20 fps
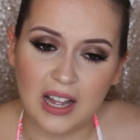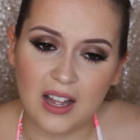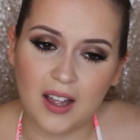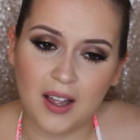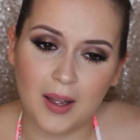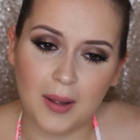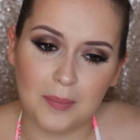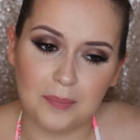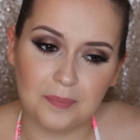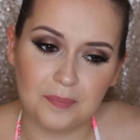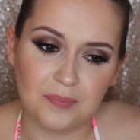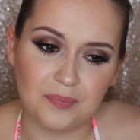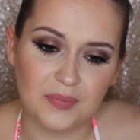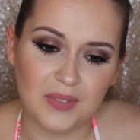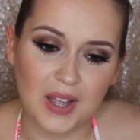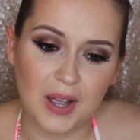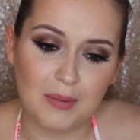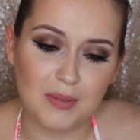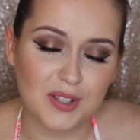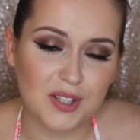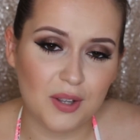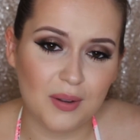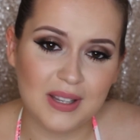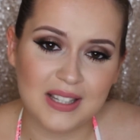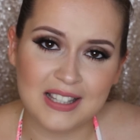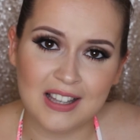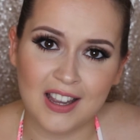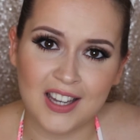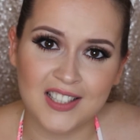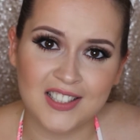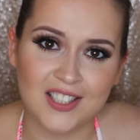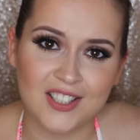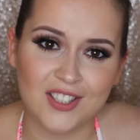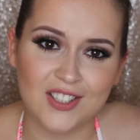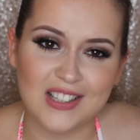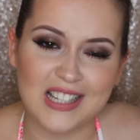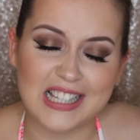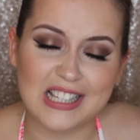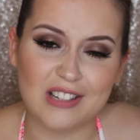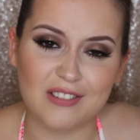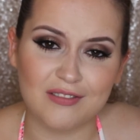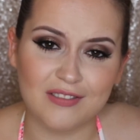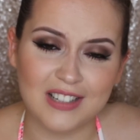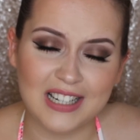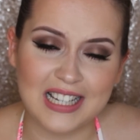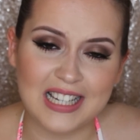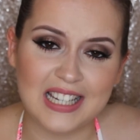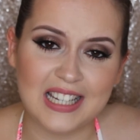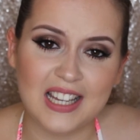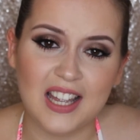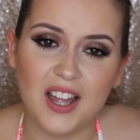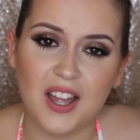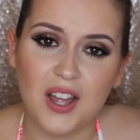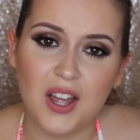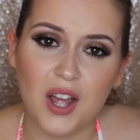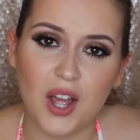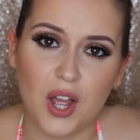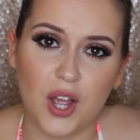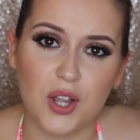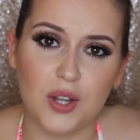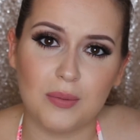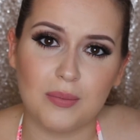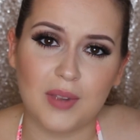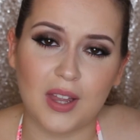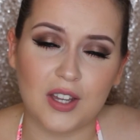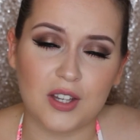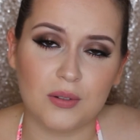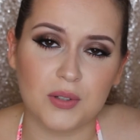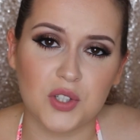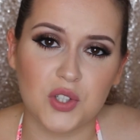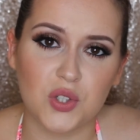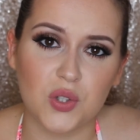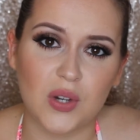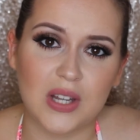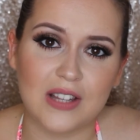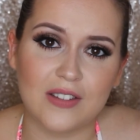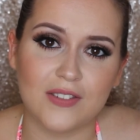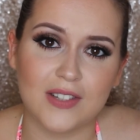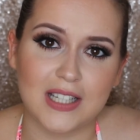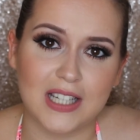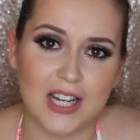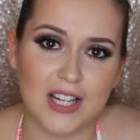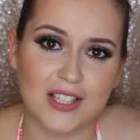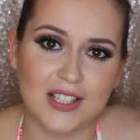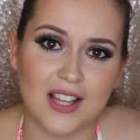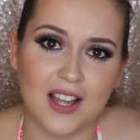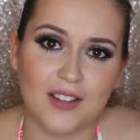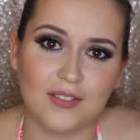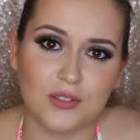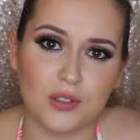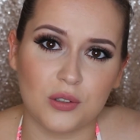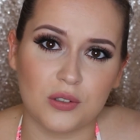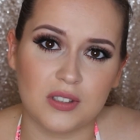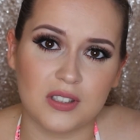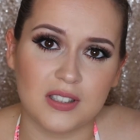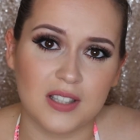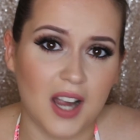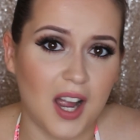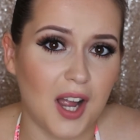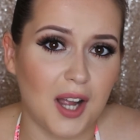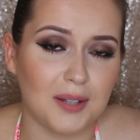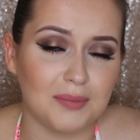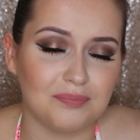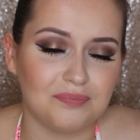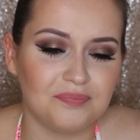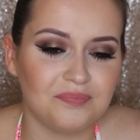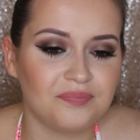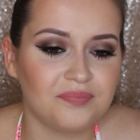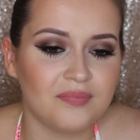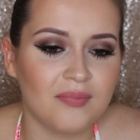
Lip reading: I'm so excited to do this. I really hope that you enjoy the videos that I've got to come.